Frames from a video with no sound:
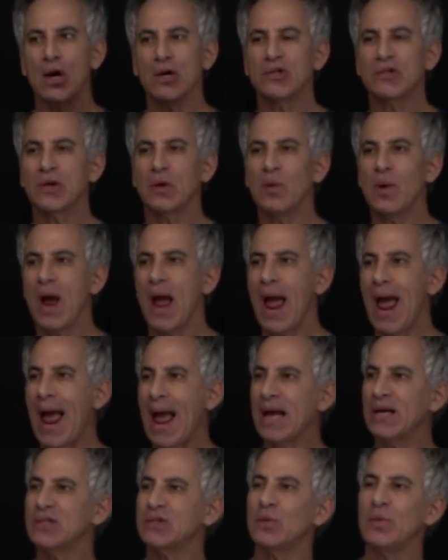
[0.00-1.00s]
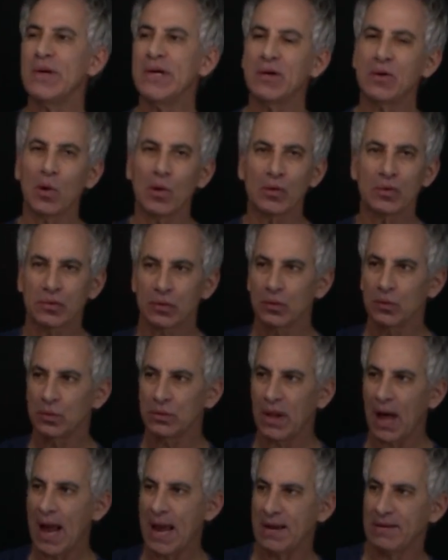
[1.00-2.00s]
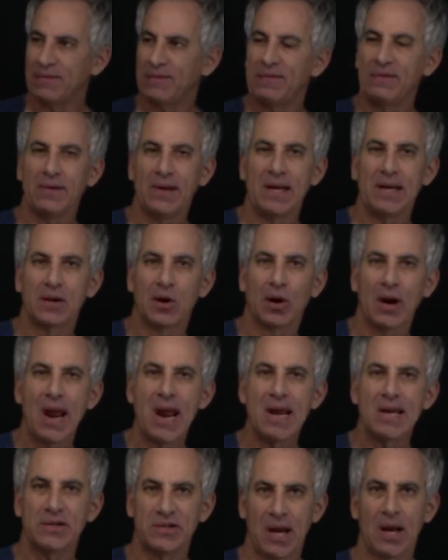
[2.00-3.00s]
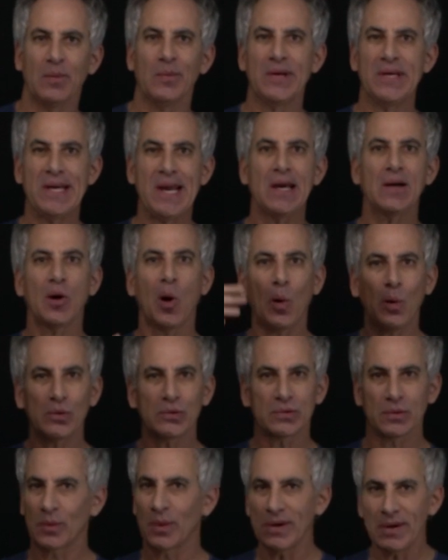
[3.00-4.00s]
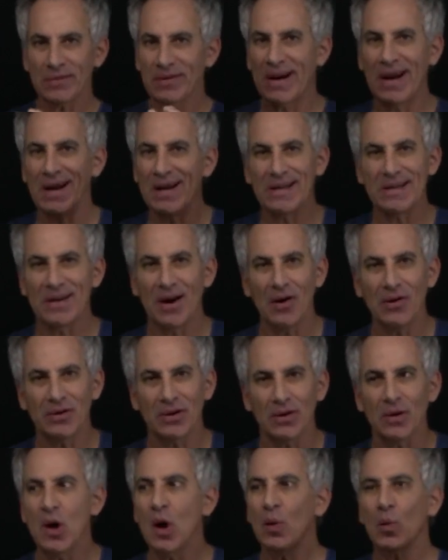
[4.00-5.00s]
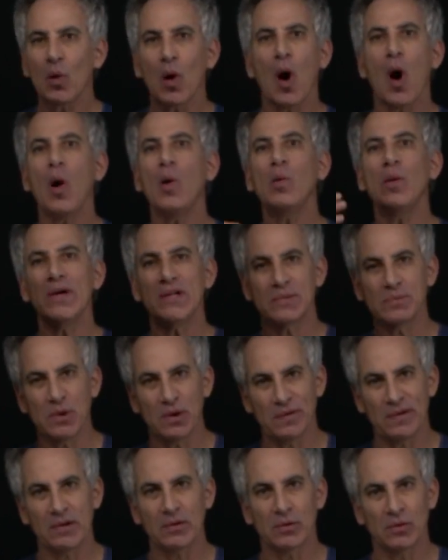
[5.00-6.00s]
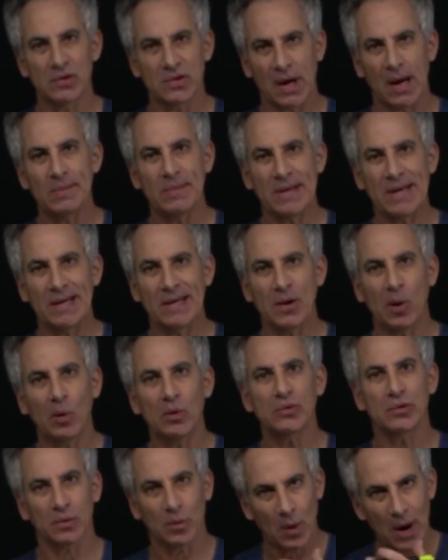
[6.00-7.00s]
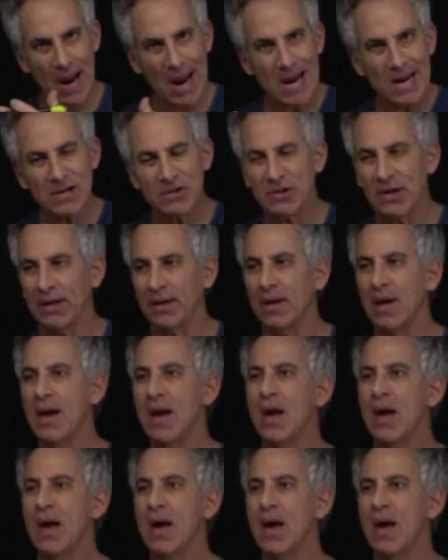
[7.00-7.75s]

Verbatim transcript: So as we go through life, in our age and we get older. We're never getting younger. We're always moving through time and getting older. We're aging.